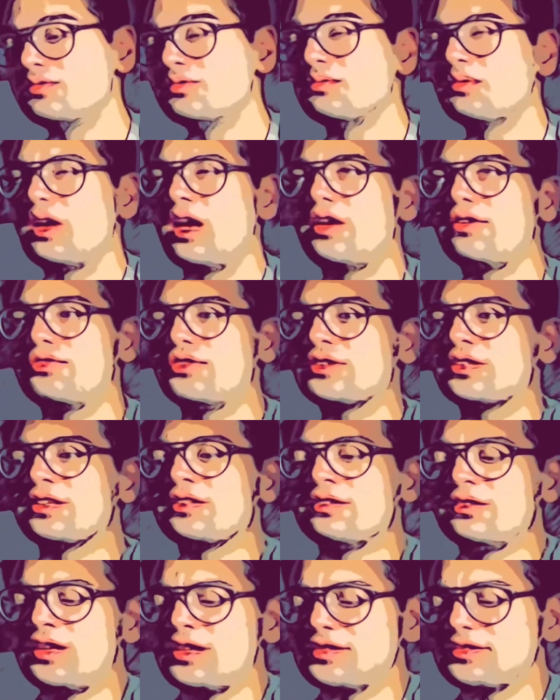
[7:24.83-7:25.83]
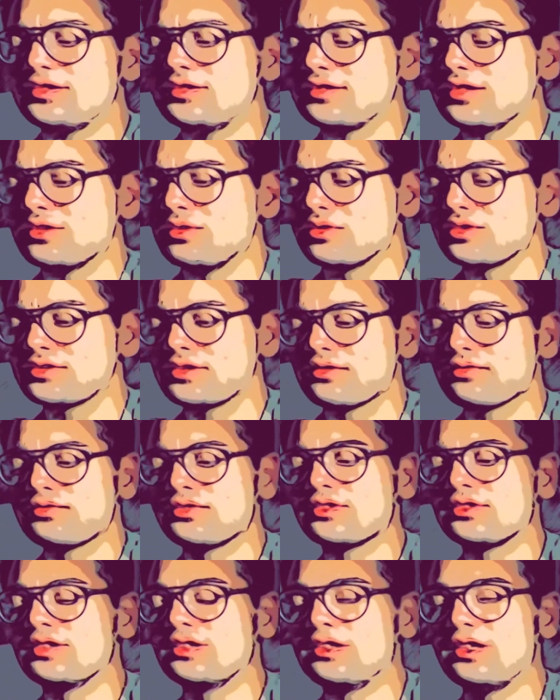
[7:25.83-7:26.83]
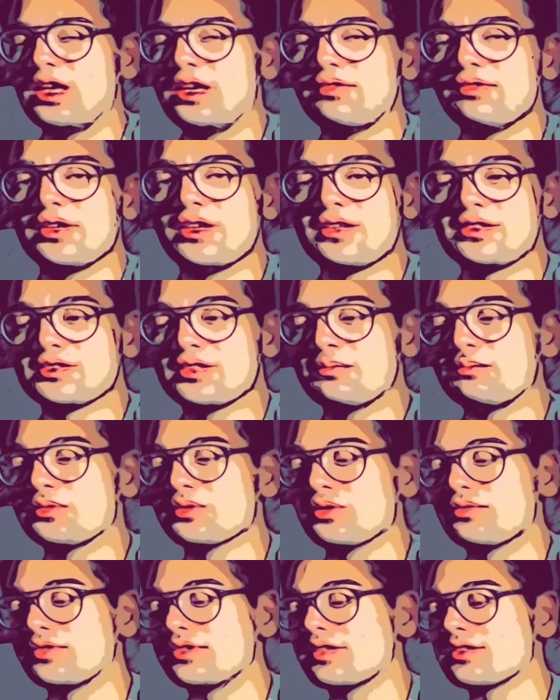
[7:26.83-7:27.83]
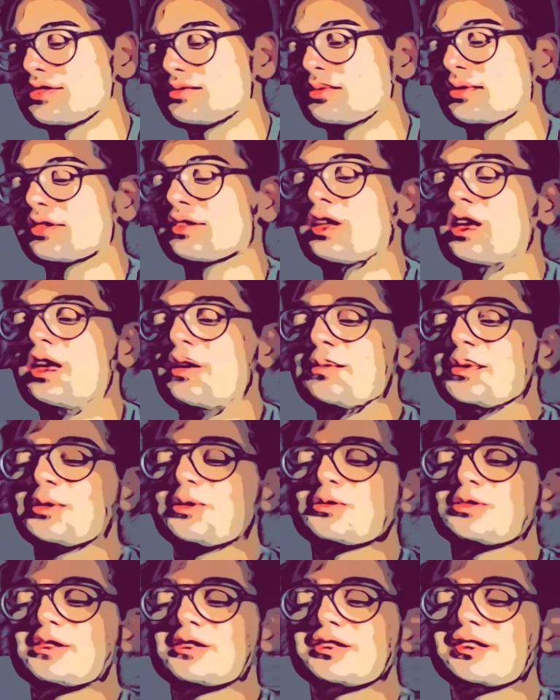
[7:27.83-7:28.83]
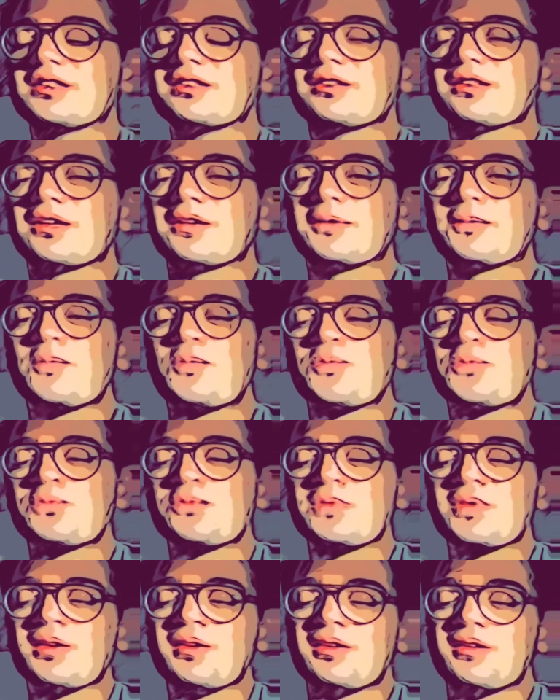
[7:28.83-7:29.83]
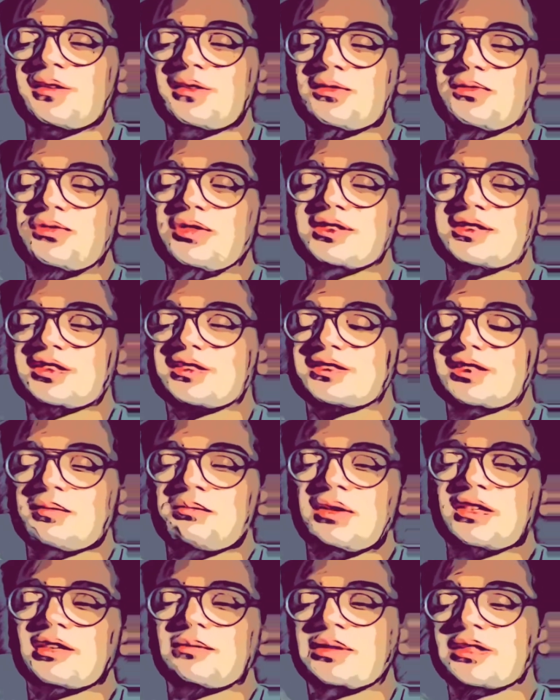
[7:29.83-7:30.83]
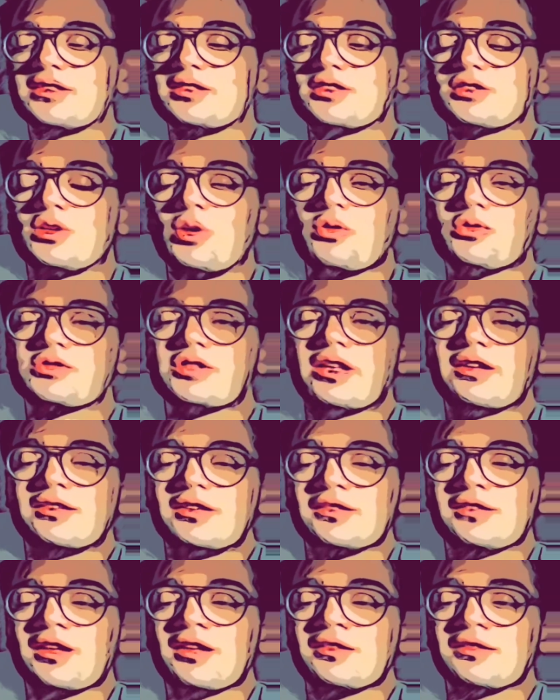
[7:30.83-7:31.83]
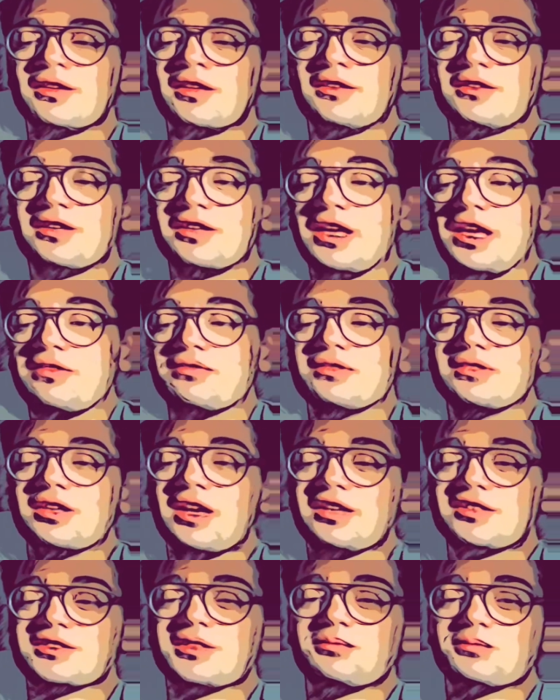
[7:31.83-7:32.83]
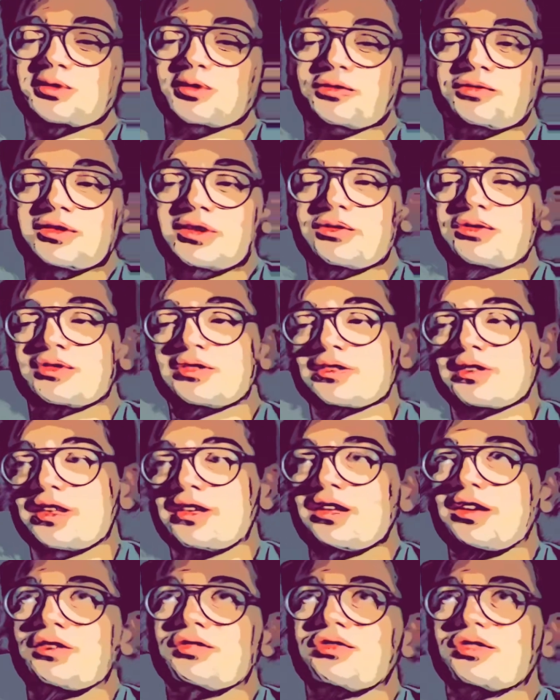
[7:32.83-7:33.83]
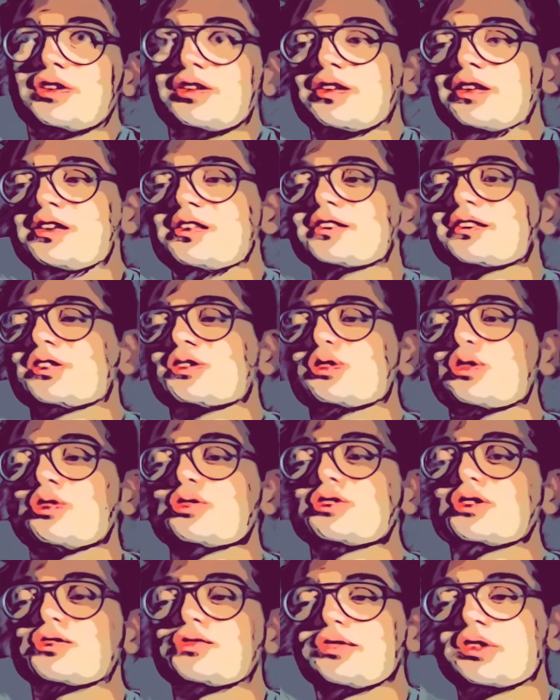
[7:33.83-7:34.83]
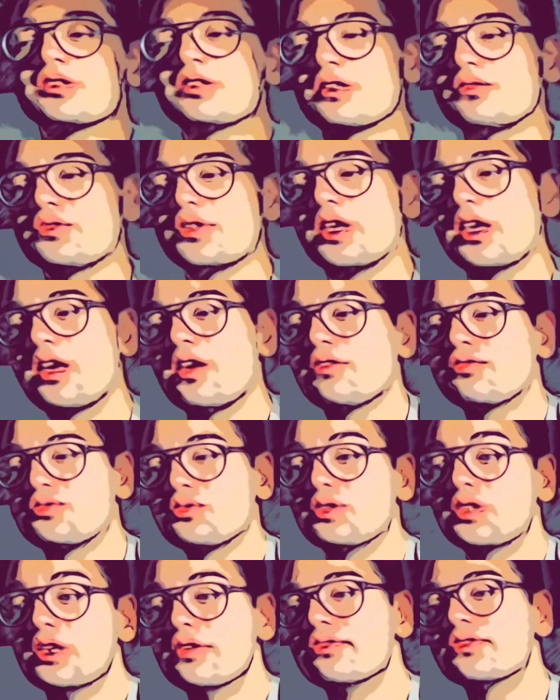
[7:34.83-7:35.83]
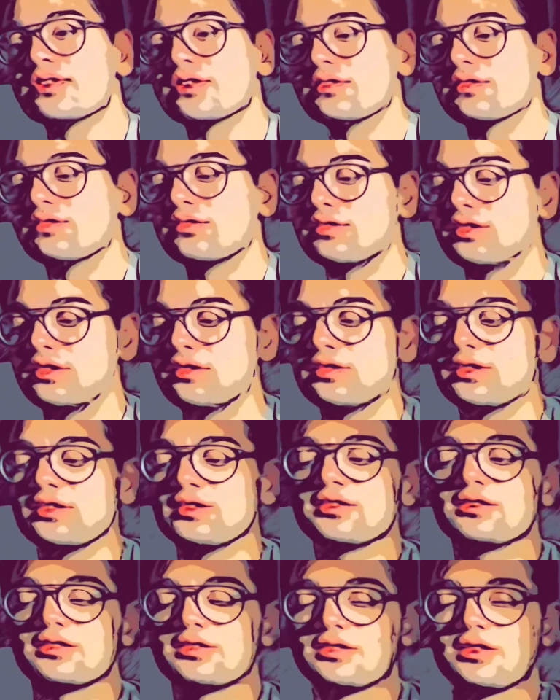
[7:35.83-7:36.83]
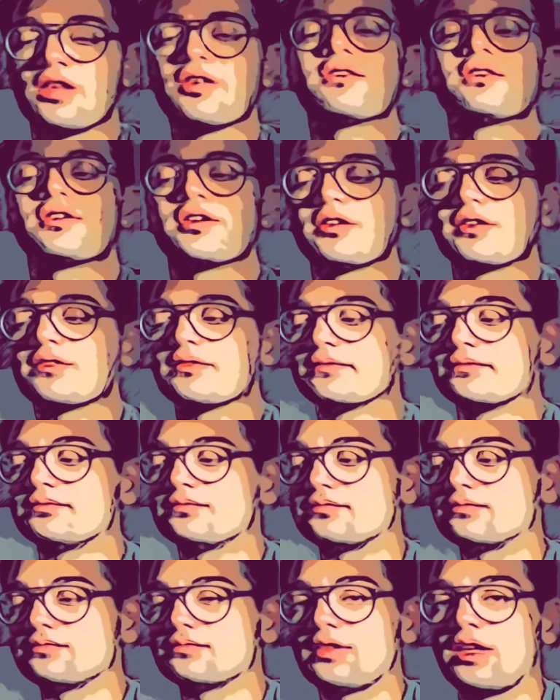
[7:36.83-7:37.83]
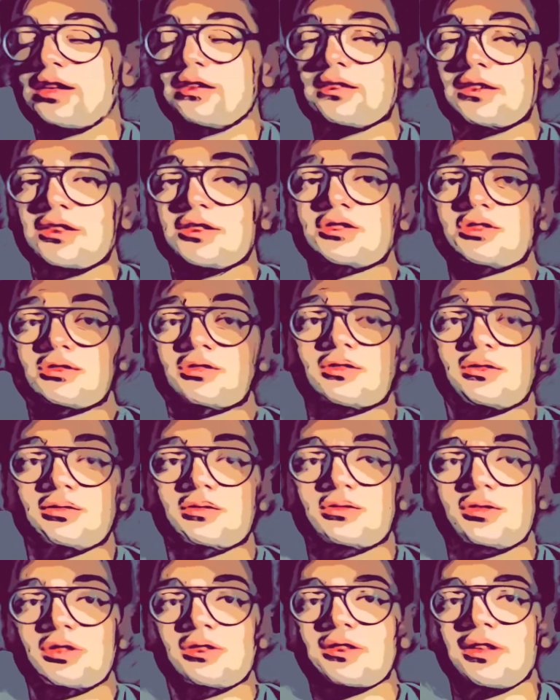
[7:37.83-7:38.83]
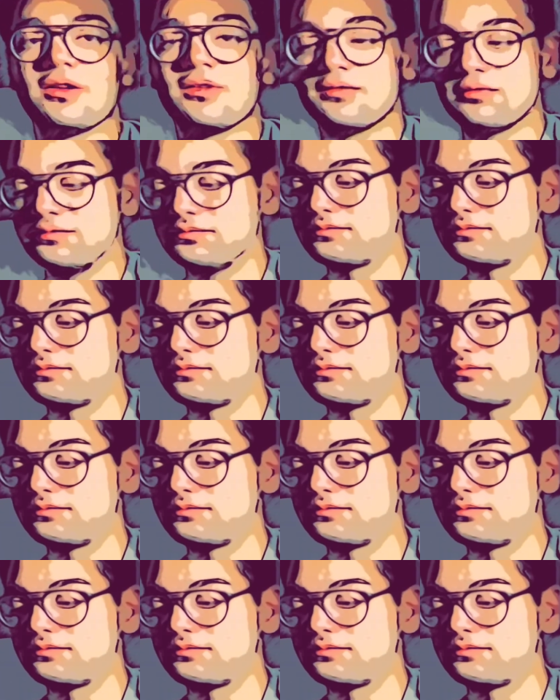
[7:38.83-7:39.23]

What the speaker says: I think in yesterday or something, he gave an example of it as well. Because he said like, physics and mathematics goes hand in hand and gave the example of Newton. And I think he's the closest thing that we have to Newton in this century, at least till now.